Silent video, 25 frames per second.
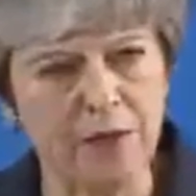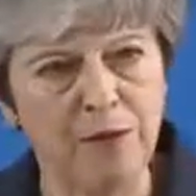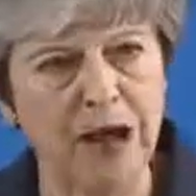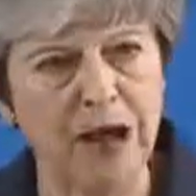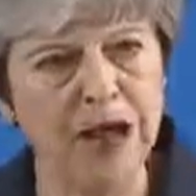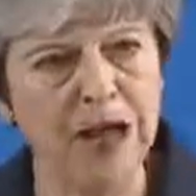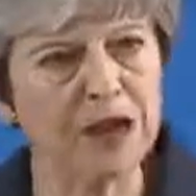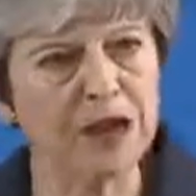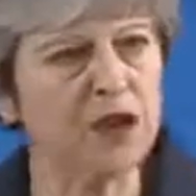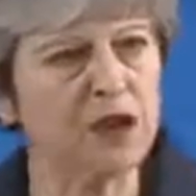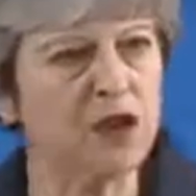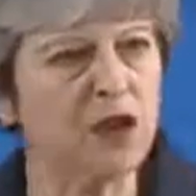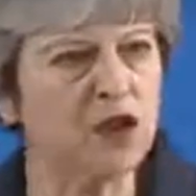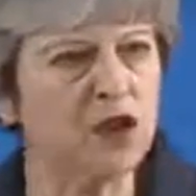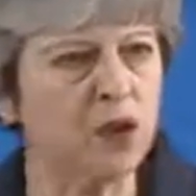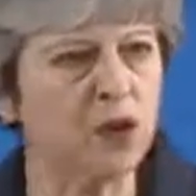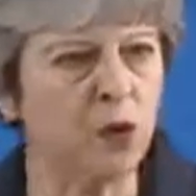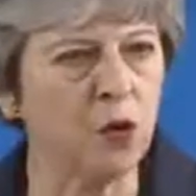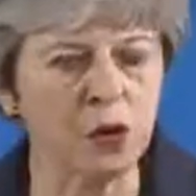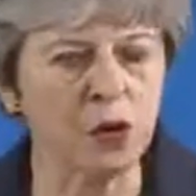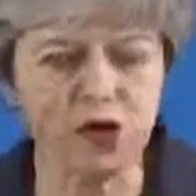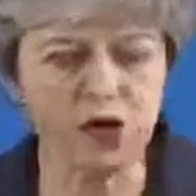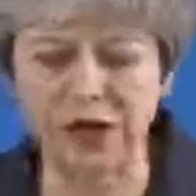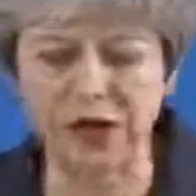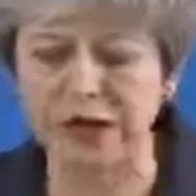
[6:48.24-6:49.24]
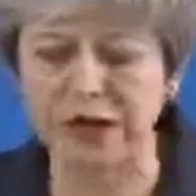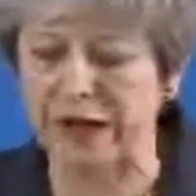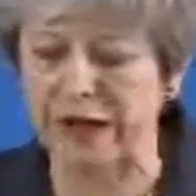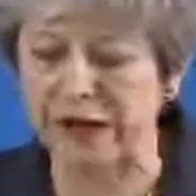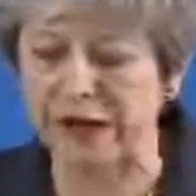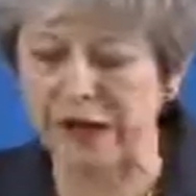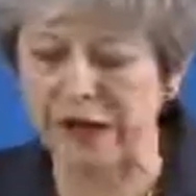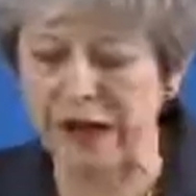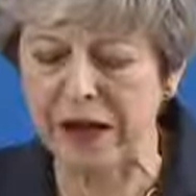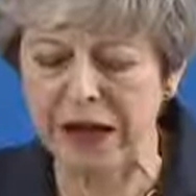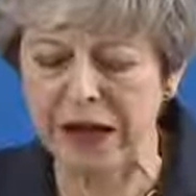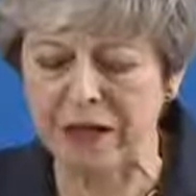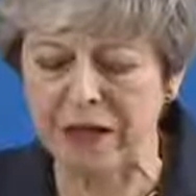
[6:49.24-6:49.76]
Banks headquartered in
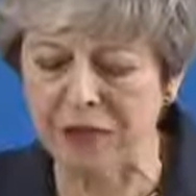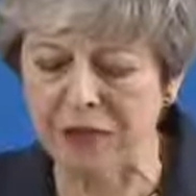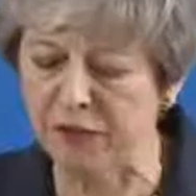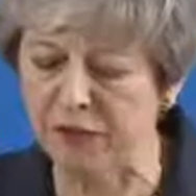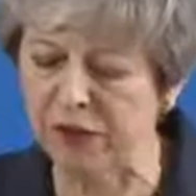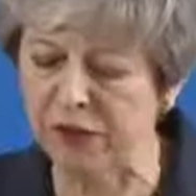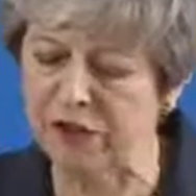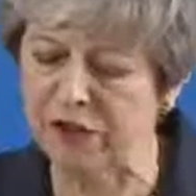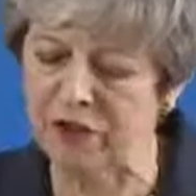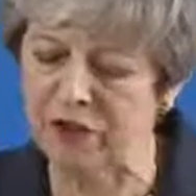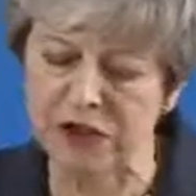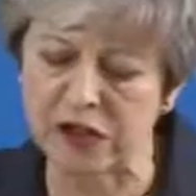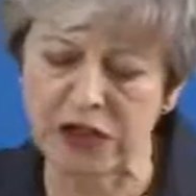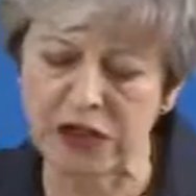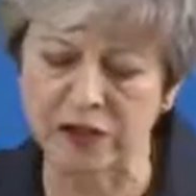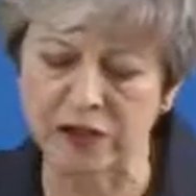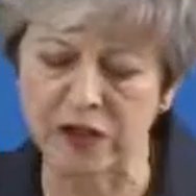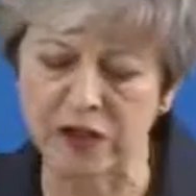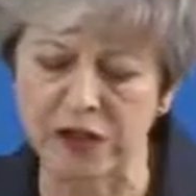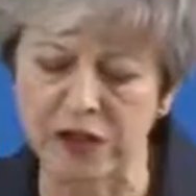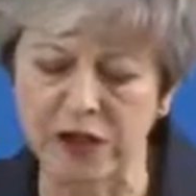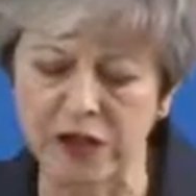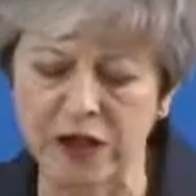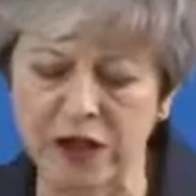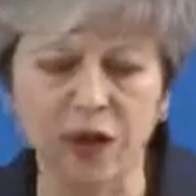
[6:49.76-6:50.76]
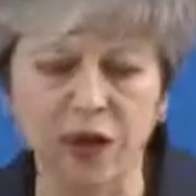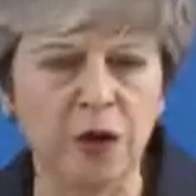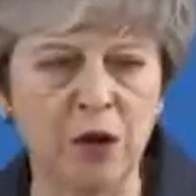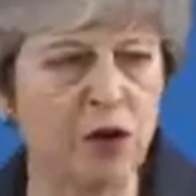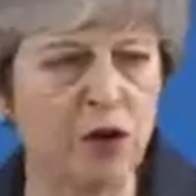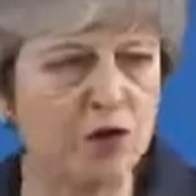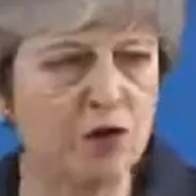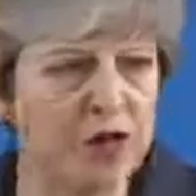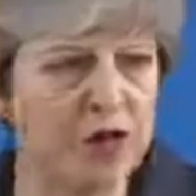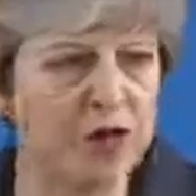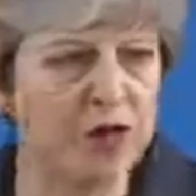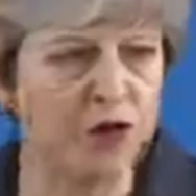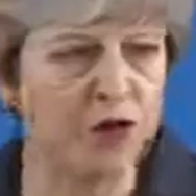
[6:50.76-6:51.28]
Edinburgh and London were
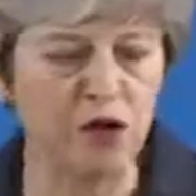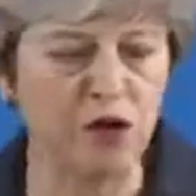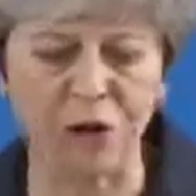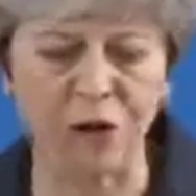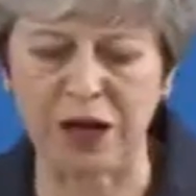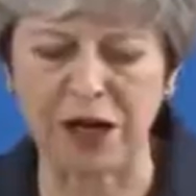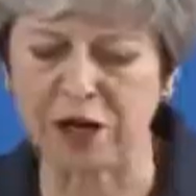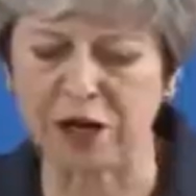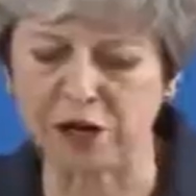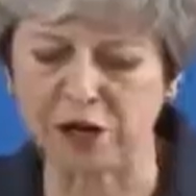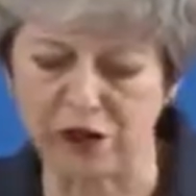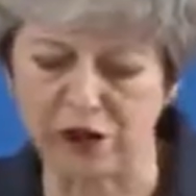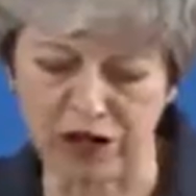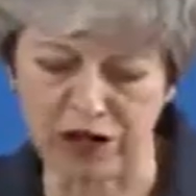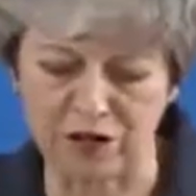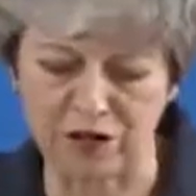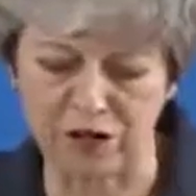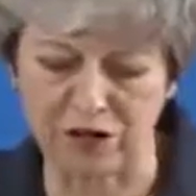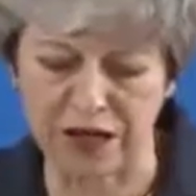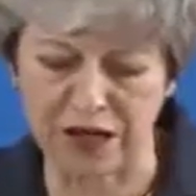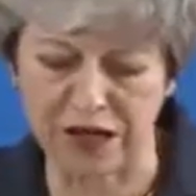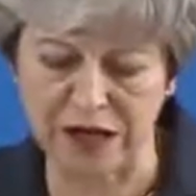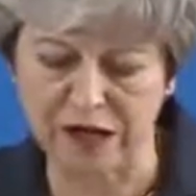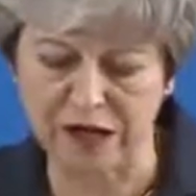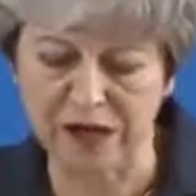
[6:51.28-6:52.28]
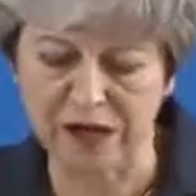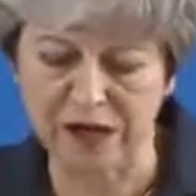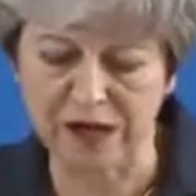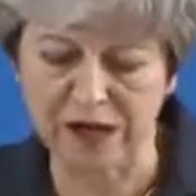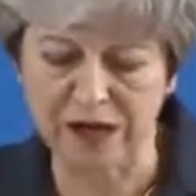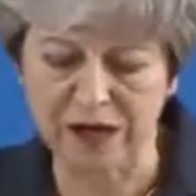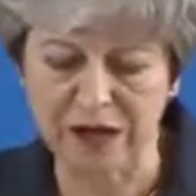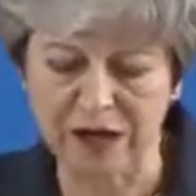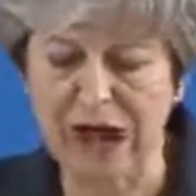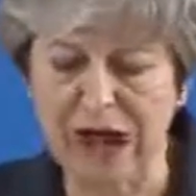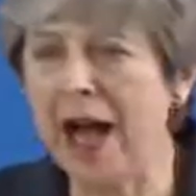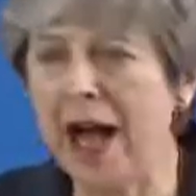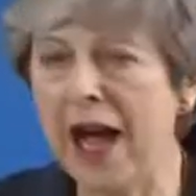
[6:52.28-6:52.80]
rescued by the Treasury,
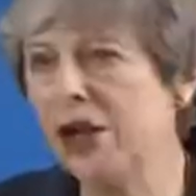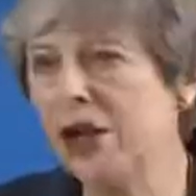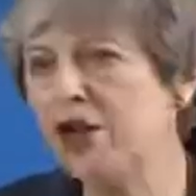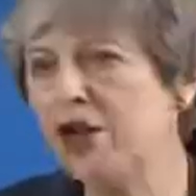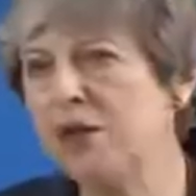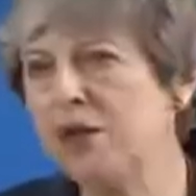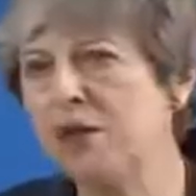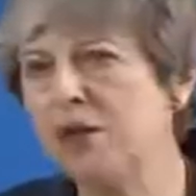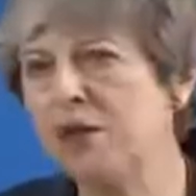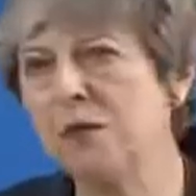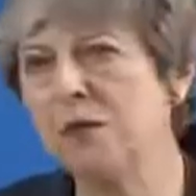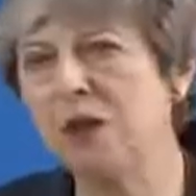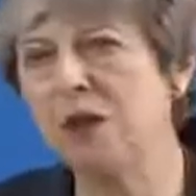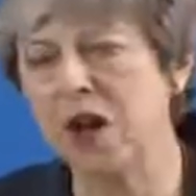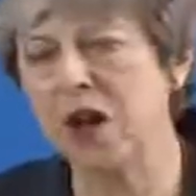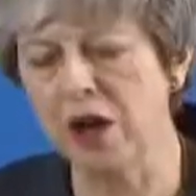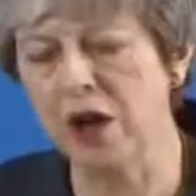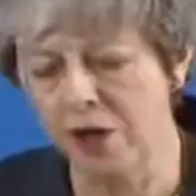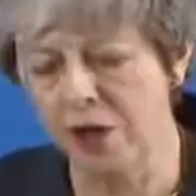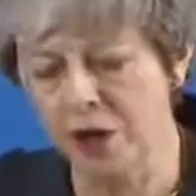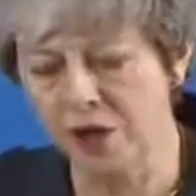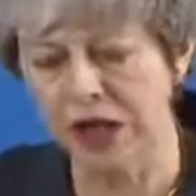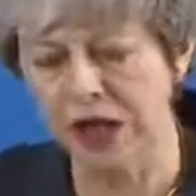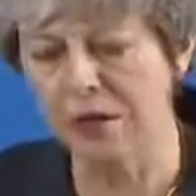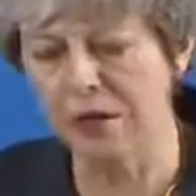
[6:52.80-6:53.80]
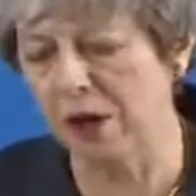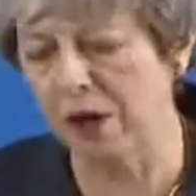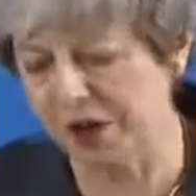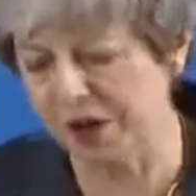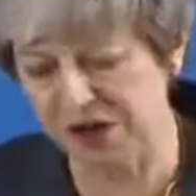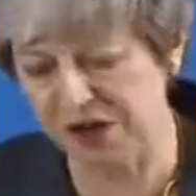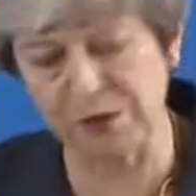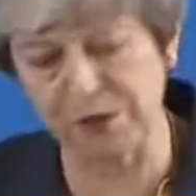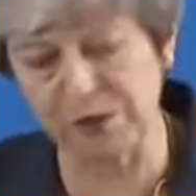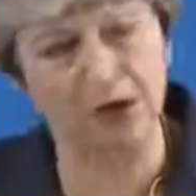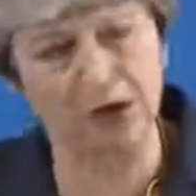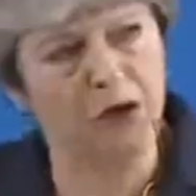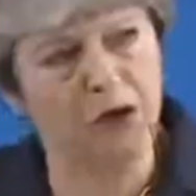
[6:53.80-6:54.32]
action that was only
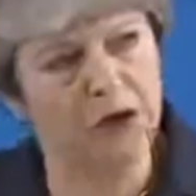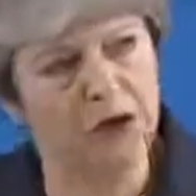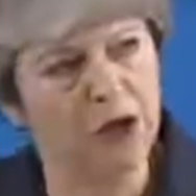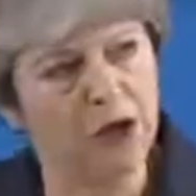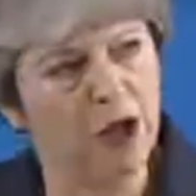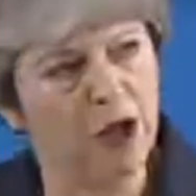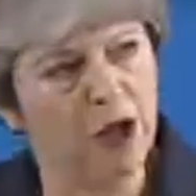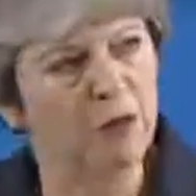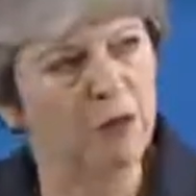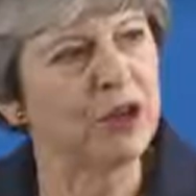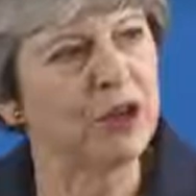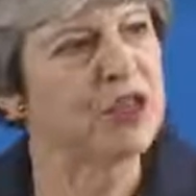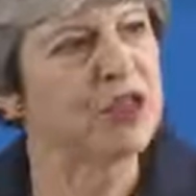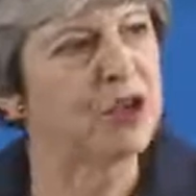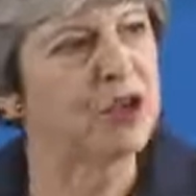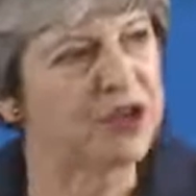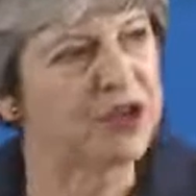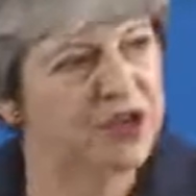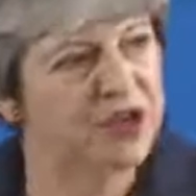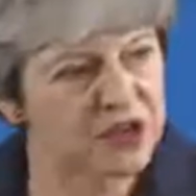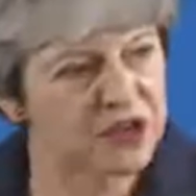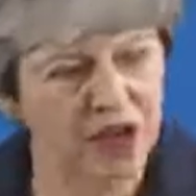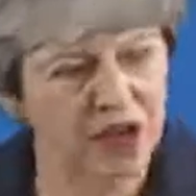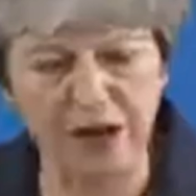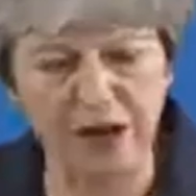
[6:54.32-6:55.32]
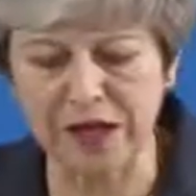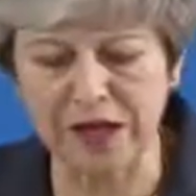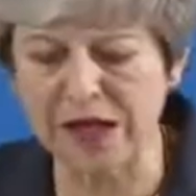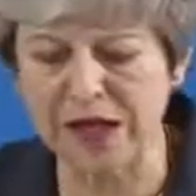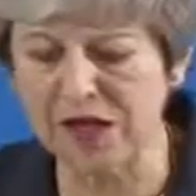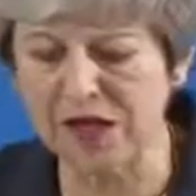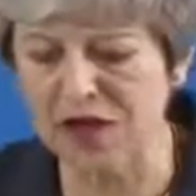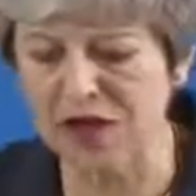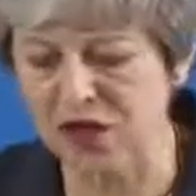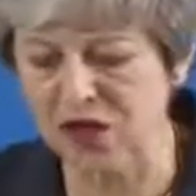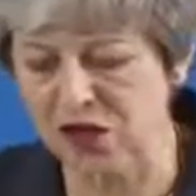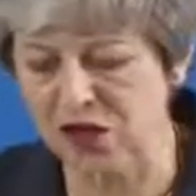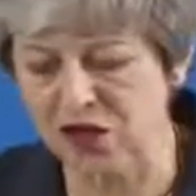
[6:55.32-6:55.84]
possible because of the
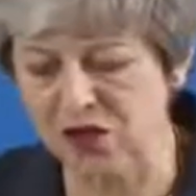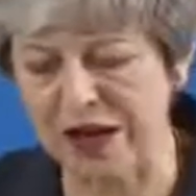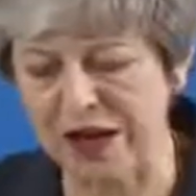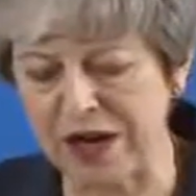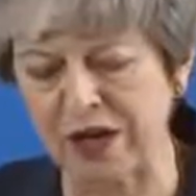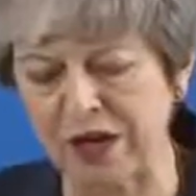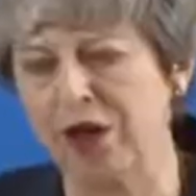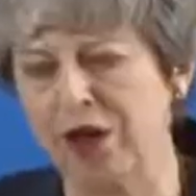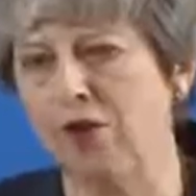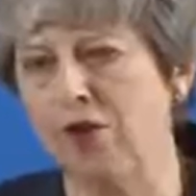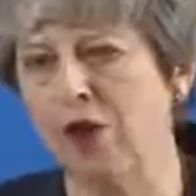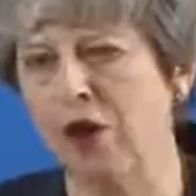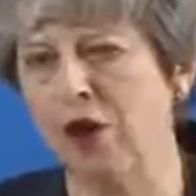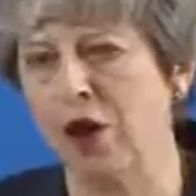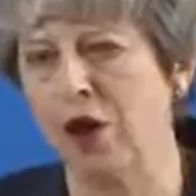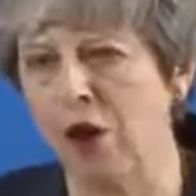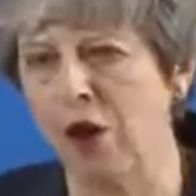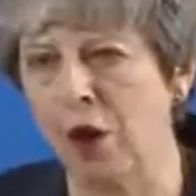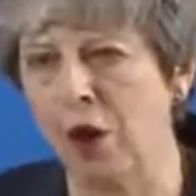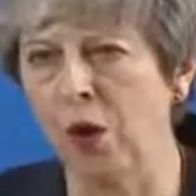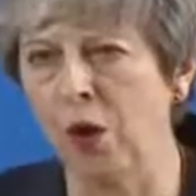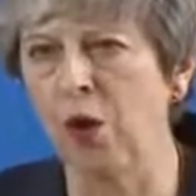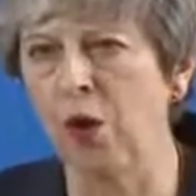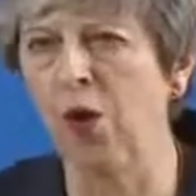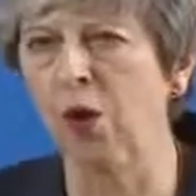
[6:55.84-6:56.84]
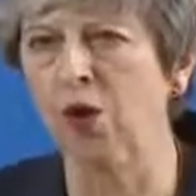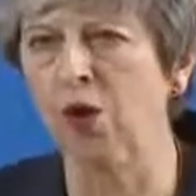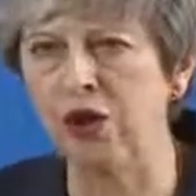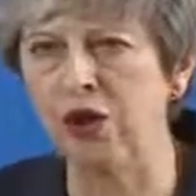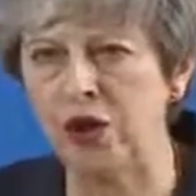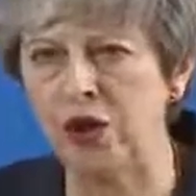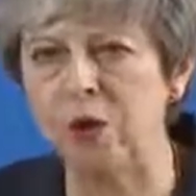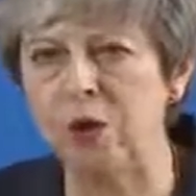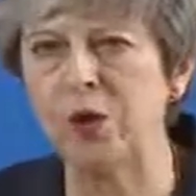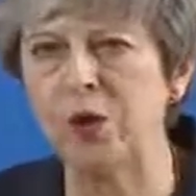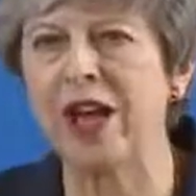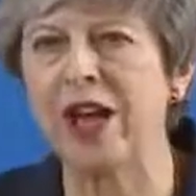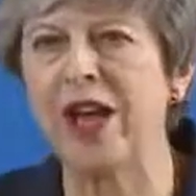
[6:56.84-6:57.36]
size and strength of the whole
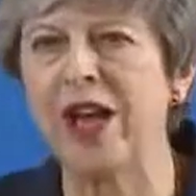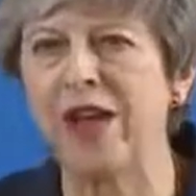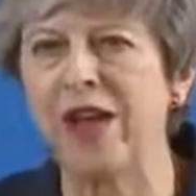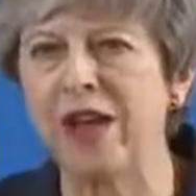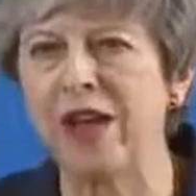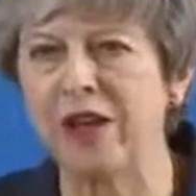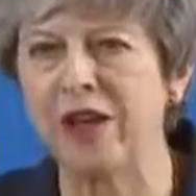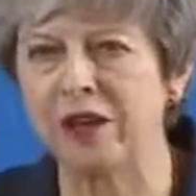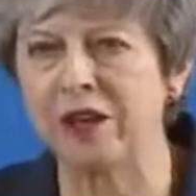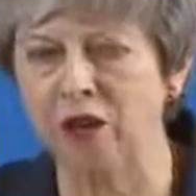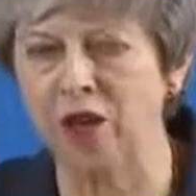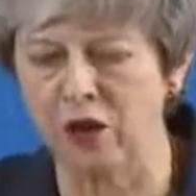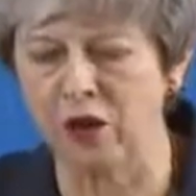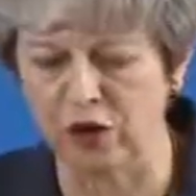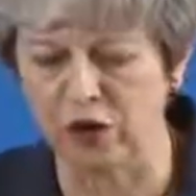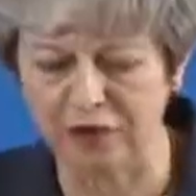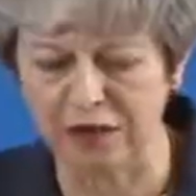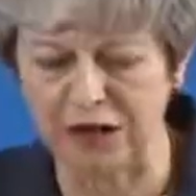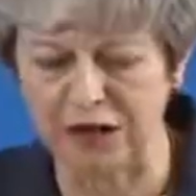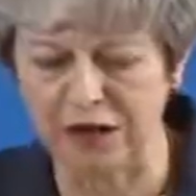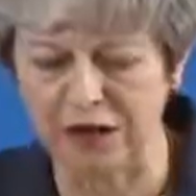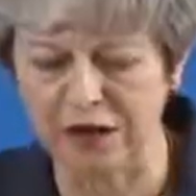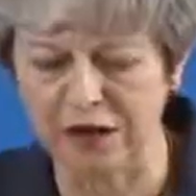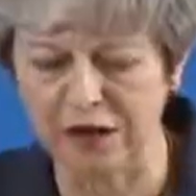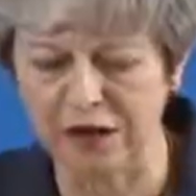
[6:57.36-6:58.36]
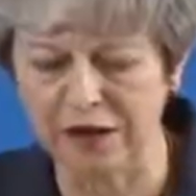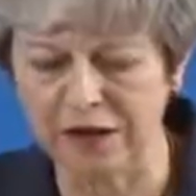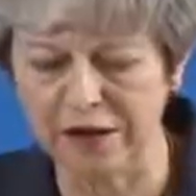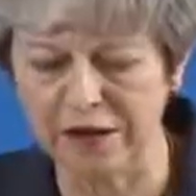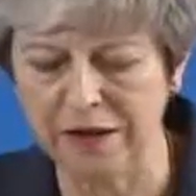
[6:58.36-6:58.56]
UK economy.